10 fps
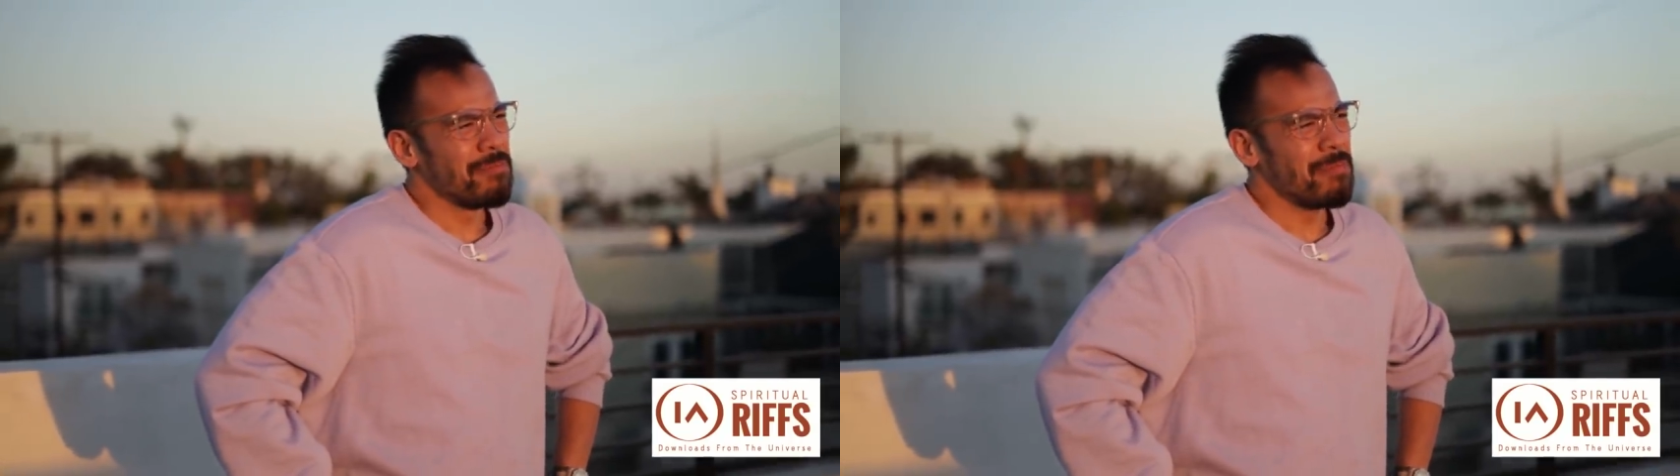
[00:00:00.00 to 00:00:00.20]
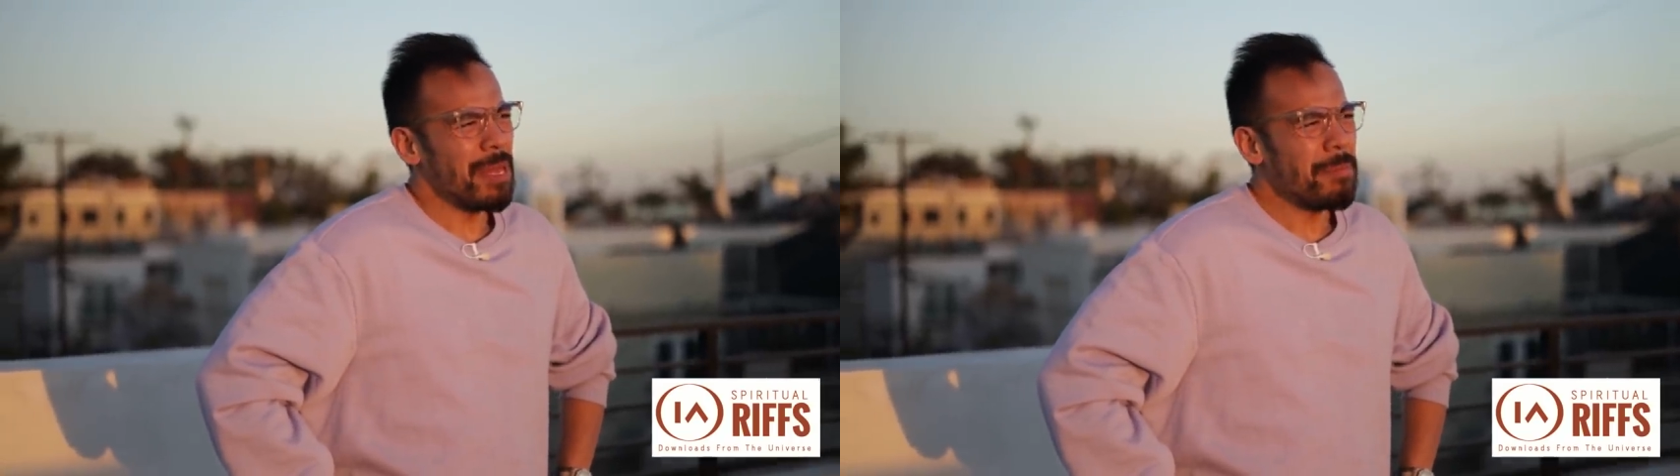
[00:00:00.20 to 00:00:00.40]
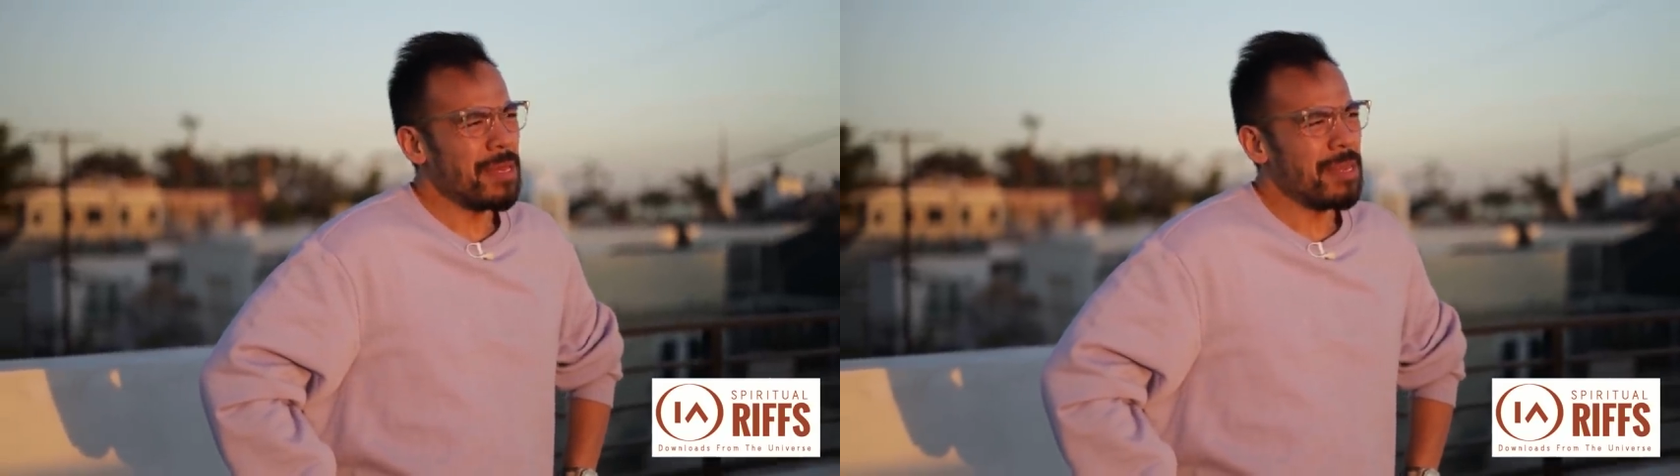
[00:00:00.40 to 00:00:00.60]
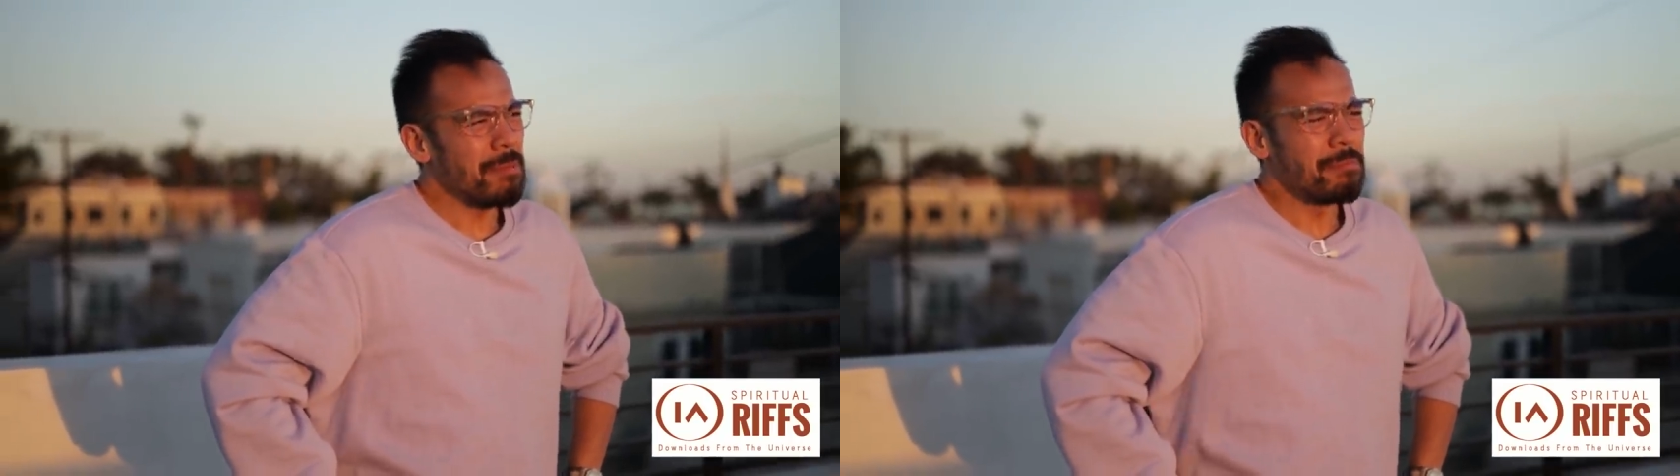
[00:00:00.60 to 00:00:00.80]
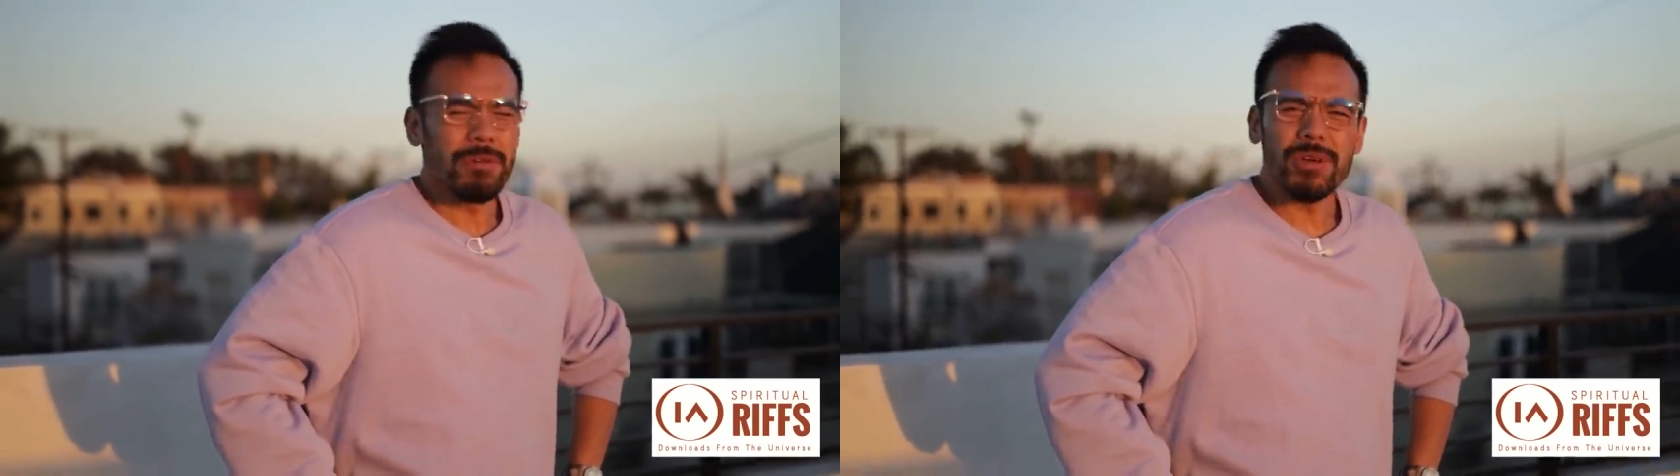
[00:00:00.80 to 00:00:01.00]
maybe
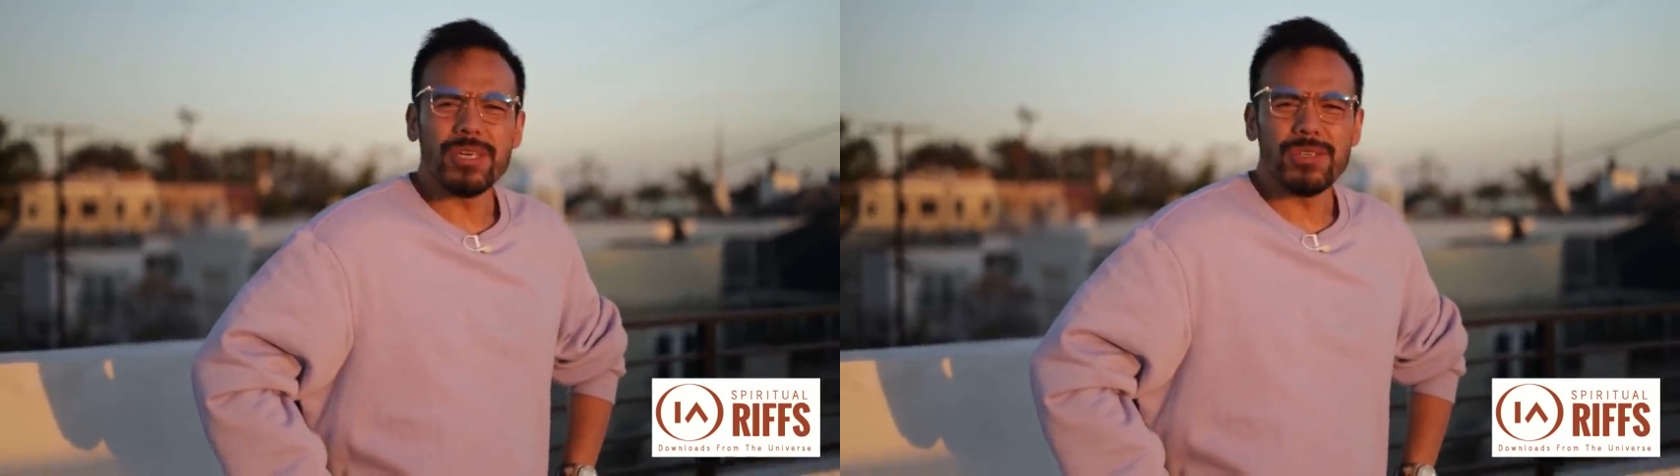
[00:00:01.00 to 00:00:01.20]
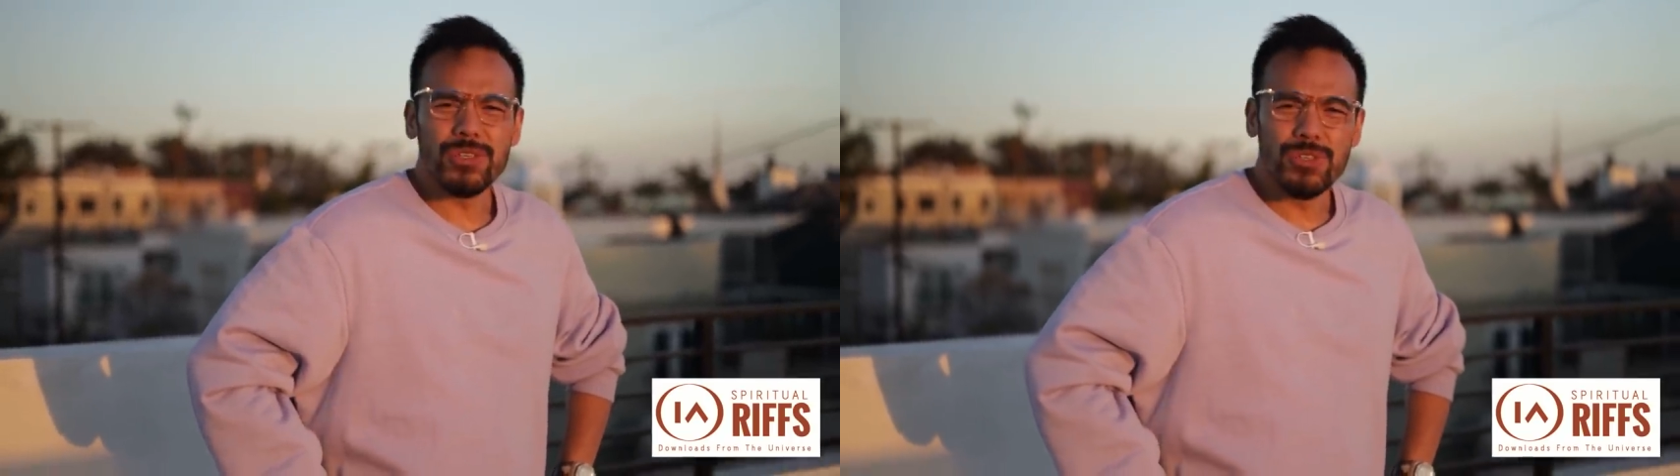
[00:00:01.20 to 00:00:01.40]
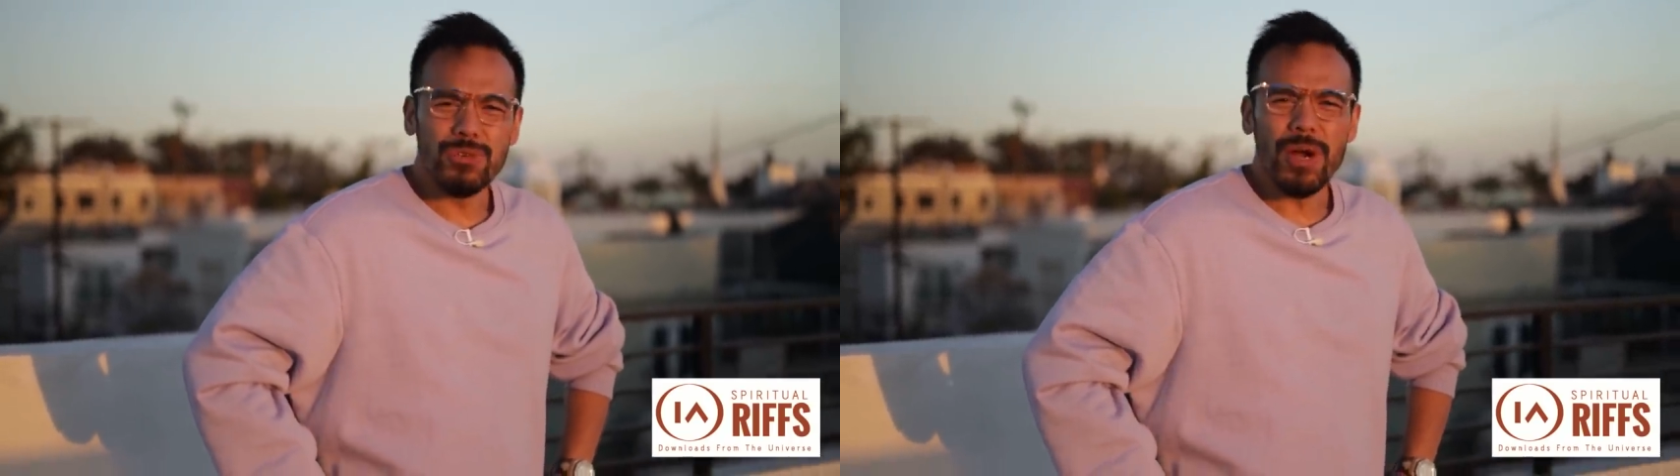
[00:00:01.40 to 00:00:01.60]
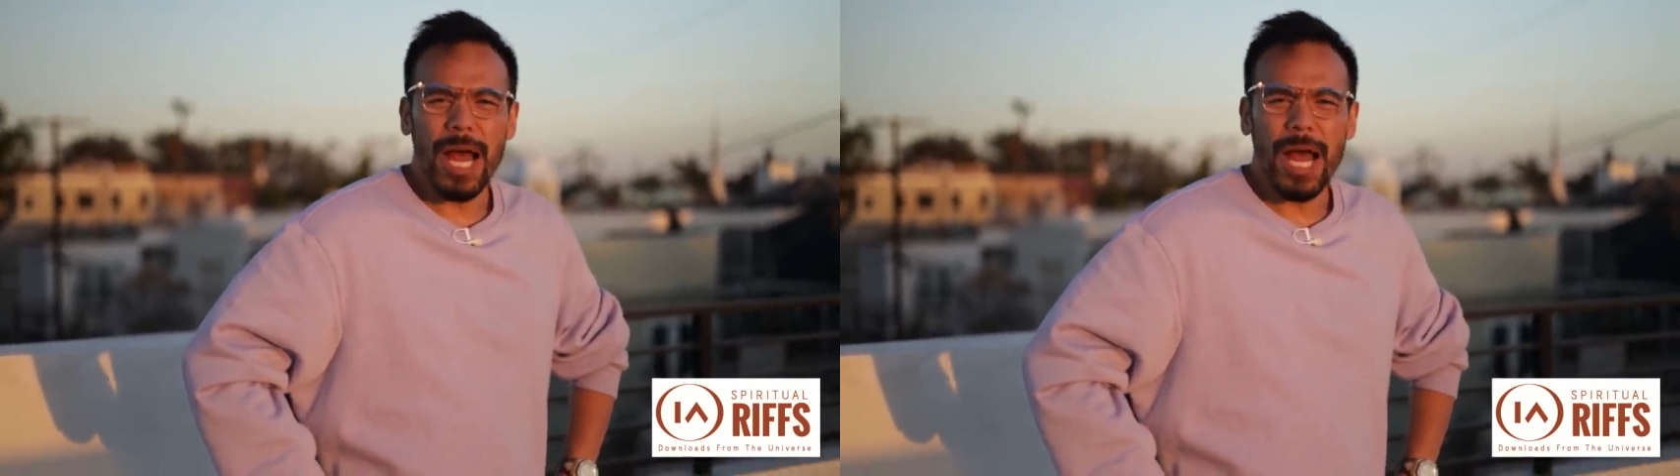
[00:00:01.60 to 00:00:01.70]
miracles do